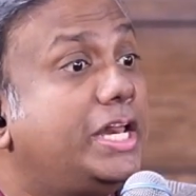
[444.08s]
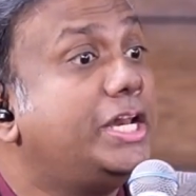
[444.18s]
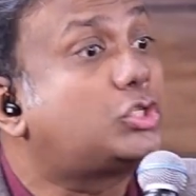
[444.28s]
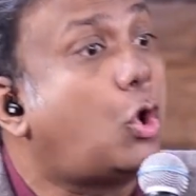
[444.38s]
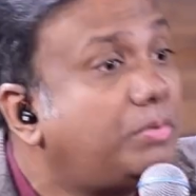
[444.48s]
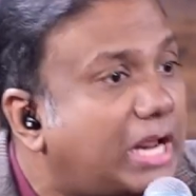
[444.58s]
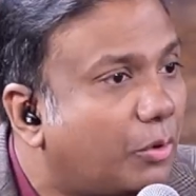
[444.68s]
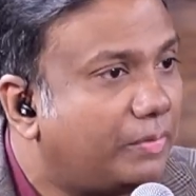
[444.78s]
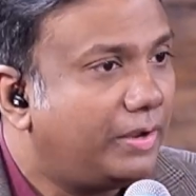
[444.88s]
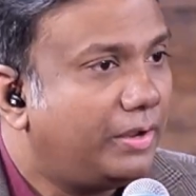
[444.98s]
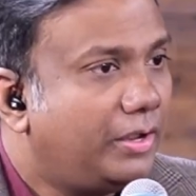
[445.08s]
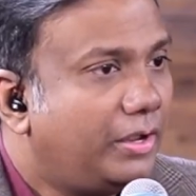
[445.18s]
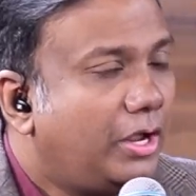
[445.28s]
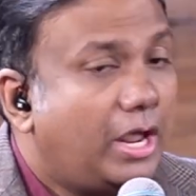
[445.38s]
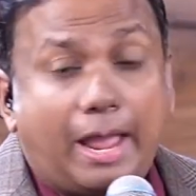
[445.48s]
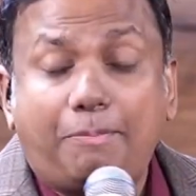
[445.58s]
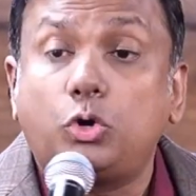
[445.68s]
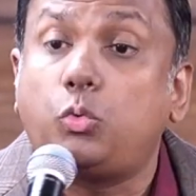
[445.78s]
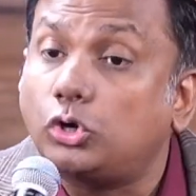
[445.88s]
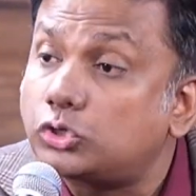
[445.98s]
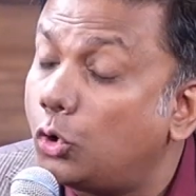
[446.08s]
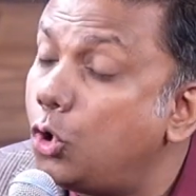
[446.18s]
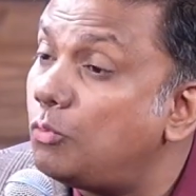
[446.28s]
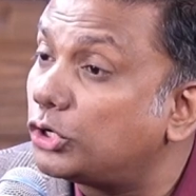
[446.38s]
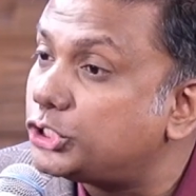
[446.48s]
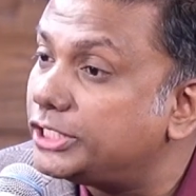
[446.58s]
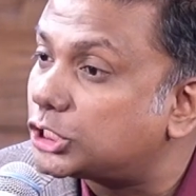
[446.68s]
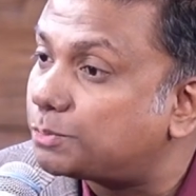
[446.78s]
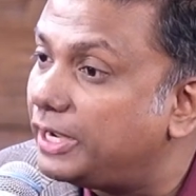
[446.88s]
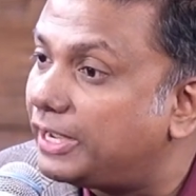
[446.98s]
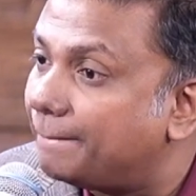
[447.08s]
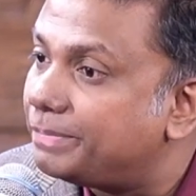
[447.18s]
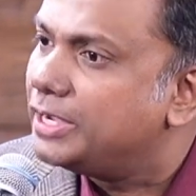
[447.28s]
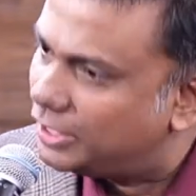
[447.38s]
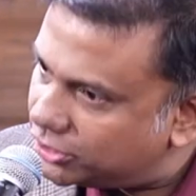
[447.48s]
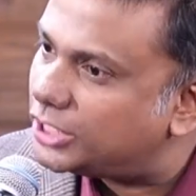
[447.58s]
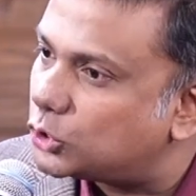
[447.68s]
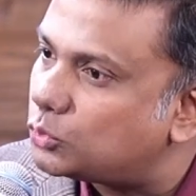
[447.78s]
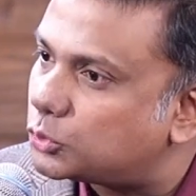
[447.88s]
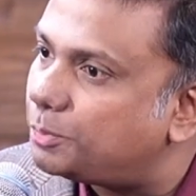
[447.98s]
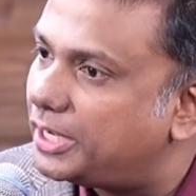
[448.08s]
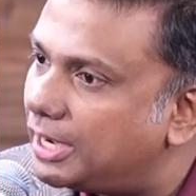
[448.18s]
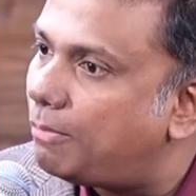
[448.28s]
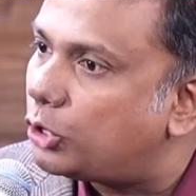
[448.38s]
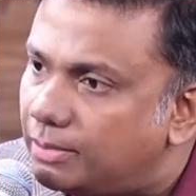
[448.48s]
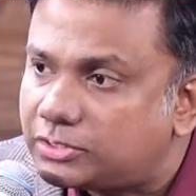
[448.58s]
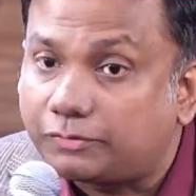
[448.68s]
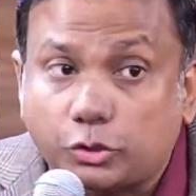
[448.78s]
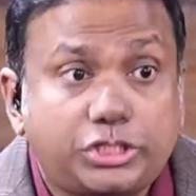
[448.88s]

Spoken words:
in his hometown. About whom was Jesus speaking? Jesus was speaking about himself. So